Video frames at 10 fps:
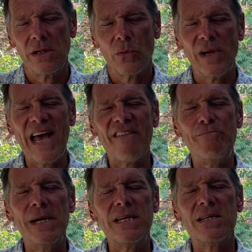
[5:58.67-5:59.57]
We
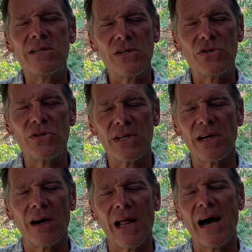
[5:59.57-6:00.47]
have big decisions in
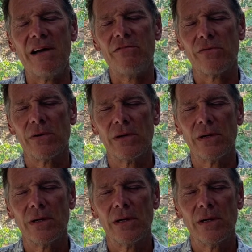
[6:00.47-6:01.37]
our life,
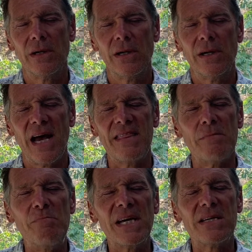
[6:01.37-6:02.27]
and the
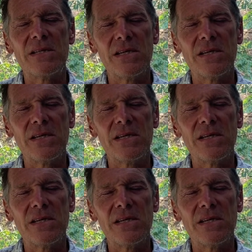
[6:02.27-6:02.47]
biggest